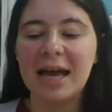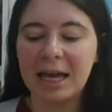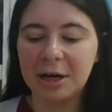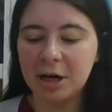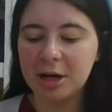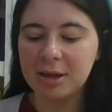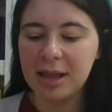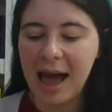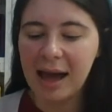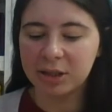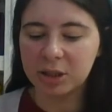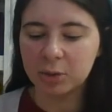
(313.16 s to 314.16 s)
And our
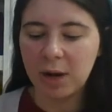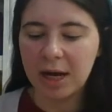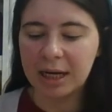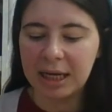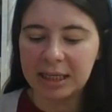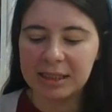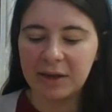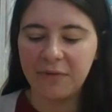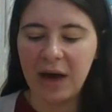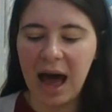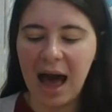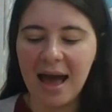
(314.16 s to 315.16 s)
last one is if
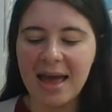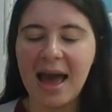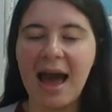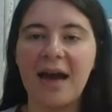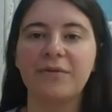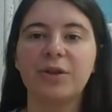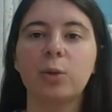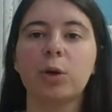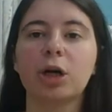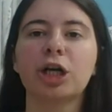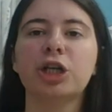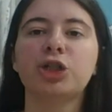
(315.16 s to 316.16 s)
I have the
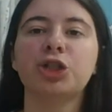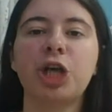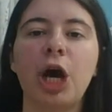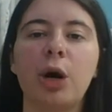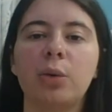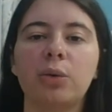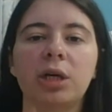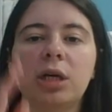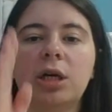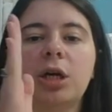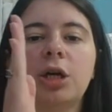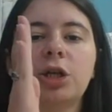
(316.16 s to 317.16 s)
word
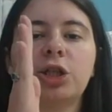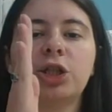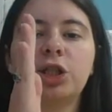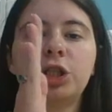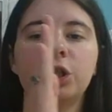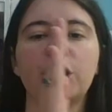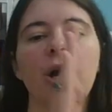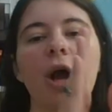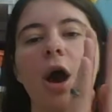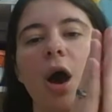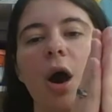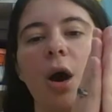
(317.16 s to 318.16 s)
shown, sh,
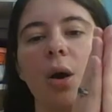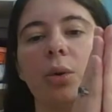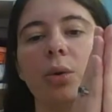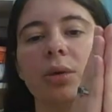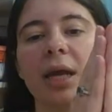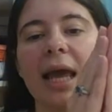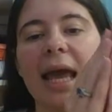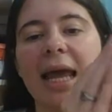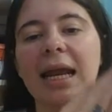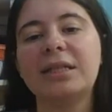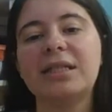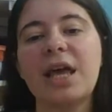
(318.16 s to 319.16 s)
own,
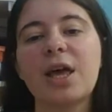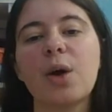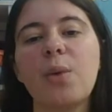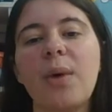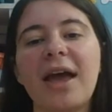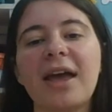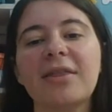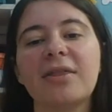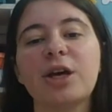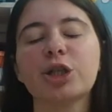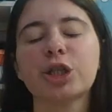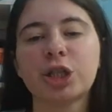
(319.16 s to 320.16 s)
and I take away
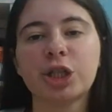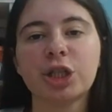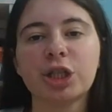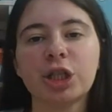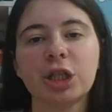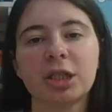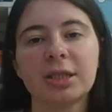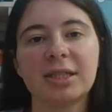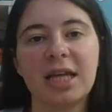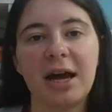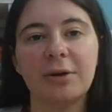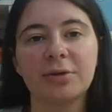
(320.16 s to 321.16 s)
the sh
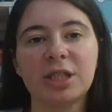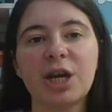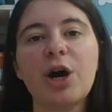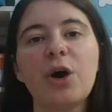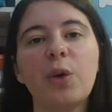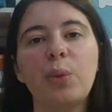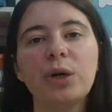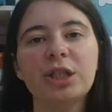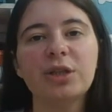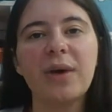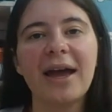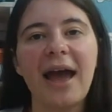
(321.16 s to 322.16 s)
sound, what
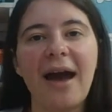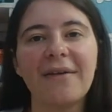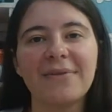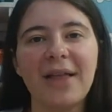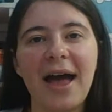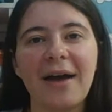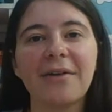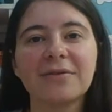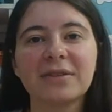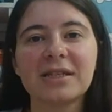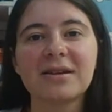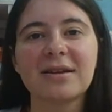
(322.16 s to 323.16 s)
do I have
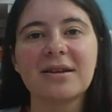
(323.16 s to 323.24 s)
left?